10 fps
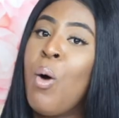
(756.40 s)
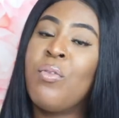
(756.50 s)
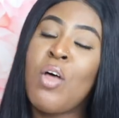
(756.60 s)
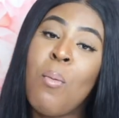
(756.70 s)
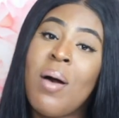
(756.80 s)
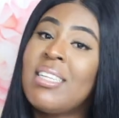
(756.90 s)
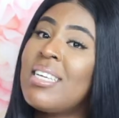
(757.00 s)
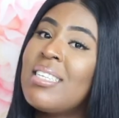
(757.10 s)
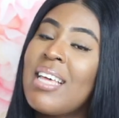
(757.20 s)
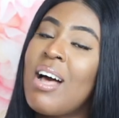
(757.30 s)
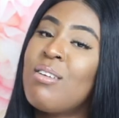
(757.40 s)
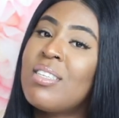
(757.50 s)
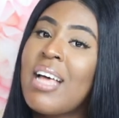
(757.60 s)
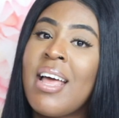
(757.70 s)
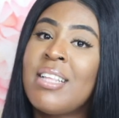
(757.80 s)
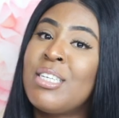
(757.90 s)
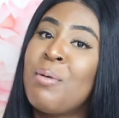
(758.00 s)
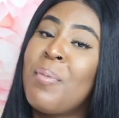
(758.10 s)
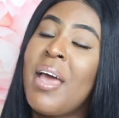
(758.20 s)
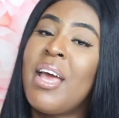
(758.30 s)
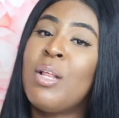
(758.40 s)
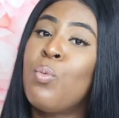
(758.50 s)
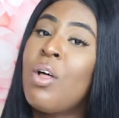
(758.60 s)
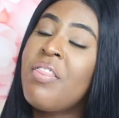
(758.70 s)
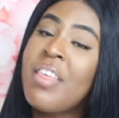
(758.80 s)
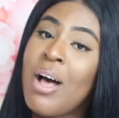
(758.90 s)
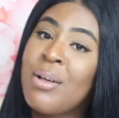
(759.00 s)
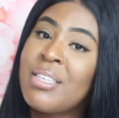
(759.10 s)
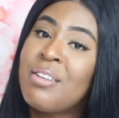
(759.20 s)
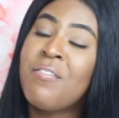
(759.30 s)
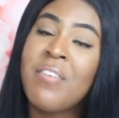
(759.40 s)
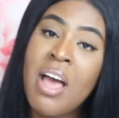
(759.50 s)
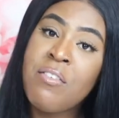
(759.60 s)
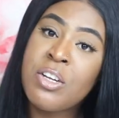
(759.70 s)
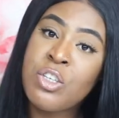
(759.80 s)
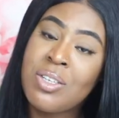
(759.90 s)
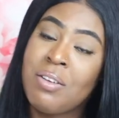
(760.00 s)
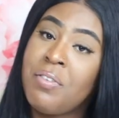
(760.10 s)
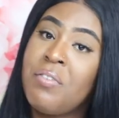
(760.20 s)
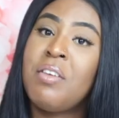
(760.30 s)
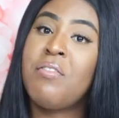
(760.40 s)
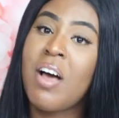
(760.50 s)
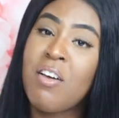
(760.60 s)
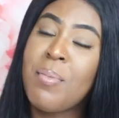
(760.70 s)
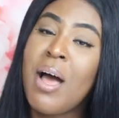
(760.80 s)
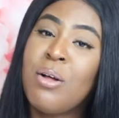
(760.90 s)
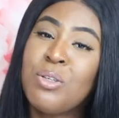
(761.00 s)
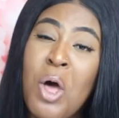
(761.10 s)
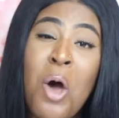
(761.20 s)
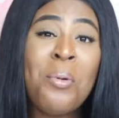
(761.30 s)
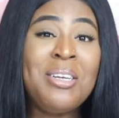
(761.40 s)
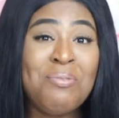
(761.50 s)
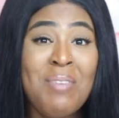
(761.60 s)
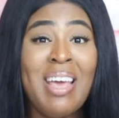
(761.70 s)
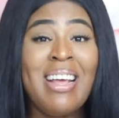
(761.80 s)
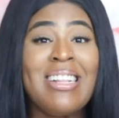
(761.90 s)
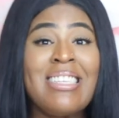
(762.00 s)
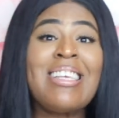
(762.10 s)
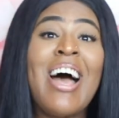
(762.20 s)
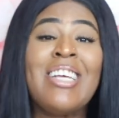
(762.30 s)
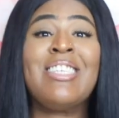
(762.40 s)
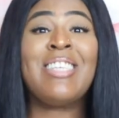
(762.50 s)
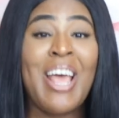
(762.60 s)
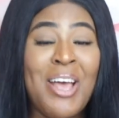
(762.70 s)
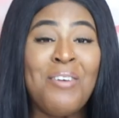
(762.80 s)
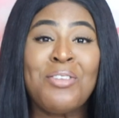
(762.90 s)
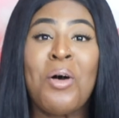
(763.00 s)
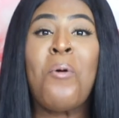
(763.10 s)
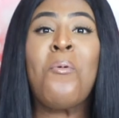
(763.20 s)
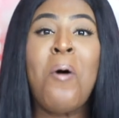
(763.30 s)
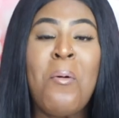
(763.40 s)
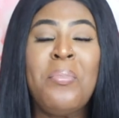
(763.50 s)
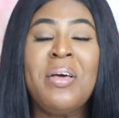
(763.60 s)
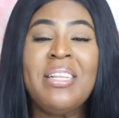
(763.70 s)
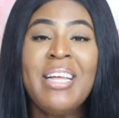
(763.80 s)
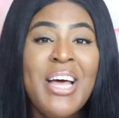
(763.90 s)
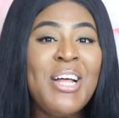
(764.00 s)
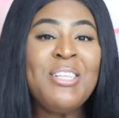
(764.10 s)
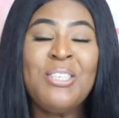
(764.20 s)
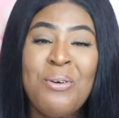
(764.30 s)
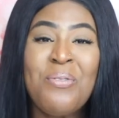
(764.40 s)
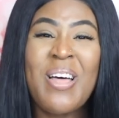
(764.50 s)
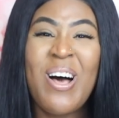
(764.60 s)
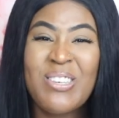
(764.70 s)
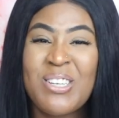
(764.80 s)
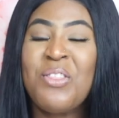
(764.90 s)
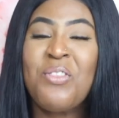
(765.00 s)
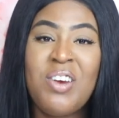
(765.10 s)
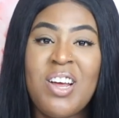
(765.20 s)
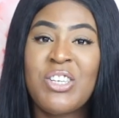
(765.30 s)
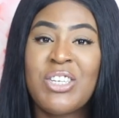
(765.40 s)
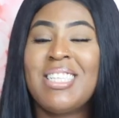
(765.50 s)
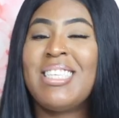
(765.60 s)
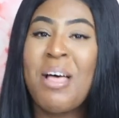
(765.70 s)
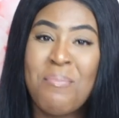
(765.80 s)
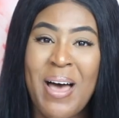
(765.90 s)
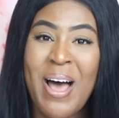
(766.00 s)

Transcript: With all my discounts, I ended up paying one thousand five hundred and fifty-five pounds, which means I saved a whopping two thousand three hundred and ten